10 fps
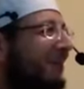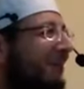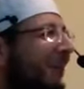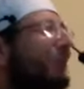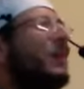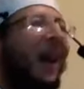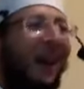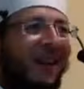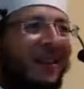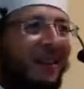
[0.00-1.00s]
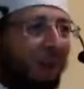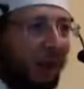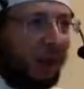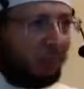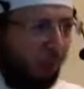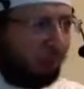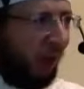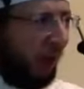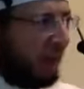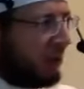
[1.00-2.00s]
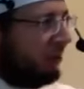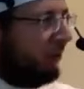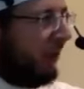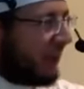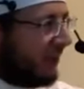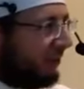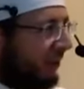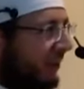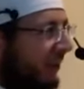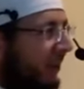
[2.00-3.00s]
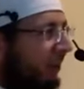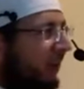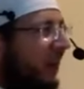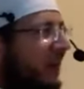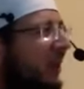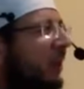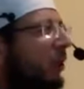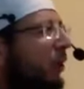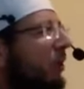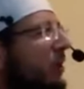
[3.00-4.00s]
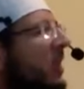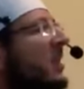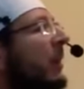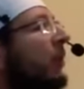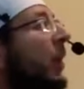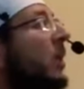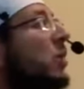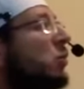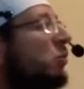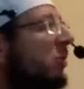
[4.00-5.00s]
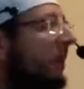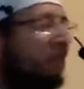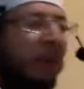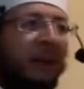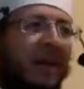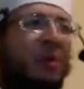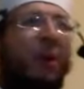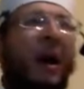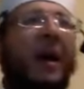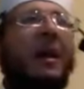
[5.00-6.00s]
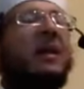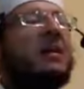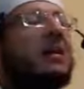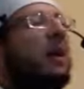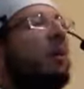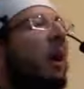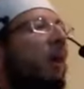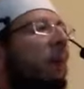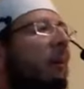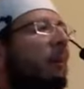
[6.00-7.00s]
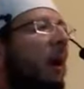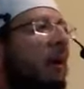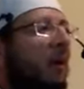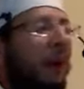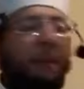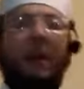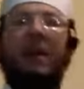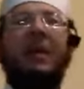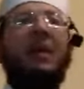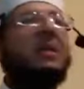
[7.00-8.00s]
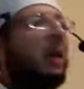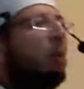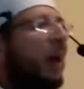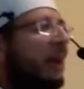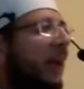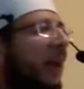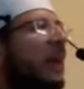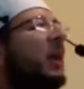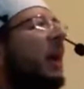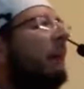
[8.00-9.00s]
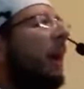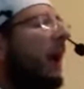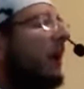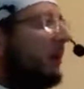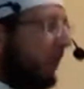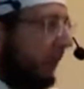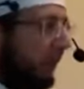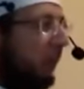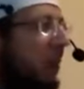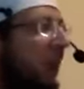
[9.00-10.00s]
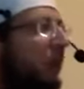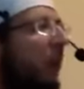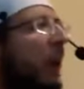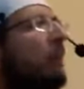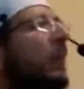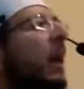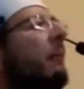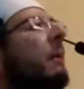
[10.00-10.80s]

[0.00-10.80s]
Mubda. Someone is mubda, he's creative. He is introducing something new. That's why Sayyidina Umar ibn Khattab, he said one day, ni'ma, the people said to him, ni'ma